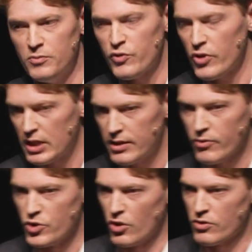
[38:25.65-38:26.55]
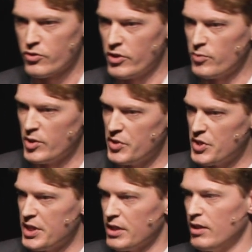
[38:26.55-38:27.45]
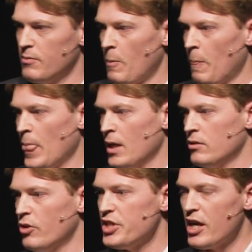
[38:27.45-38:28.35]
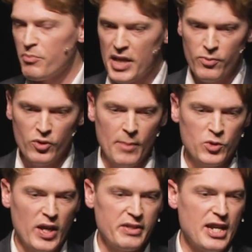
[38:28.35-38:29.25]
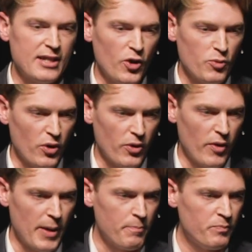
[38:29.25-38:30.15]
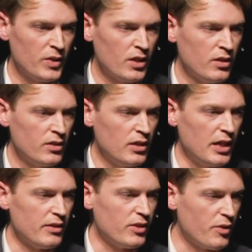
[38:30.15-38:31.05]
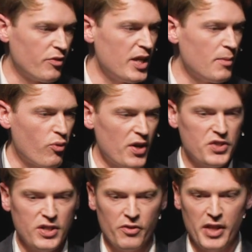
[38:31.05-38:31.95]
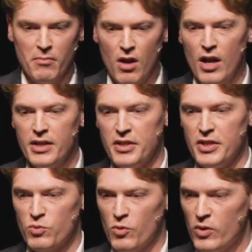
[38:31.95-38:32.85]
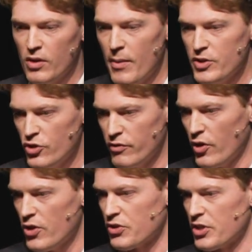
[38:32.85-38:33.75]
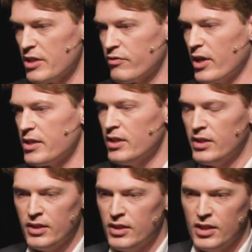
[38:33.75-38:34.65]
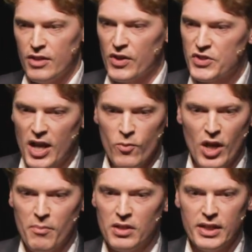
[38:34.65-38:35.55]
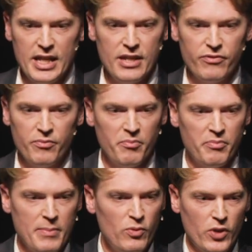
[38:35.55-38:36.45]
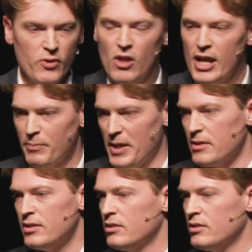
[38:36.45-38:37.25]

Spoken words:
It's very clear in John's Gospel in particular. A lot of young people come to our download program, and the thing pressing on their mind is, at university, if I say what I believe, people don't like me.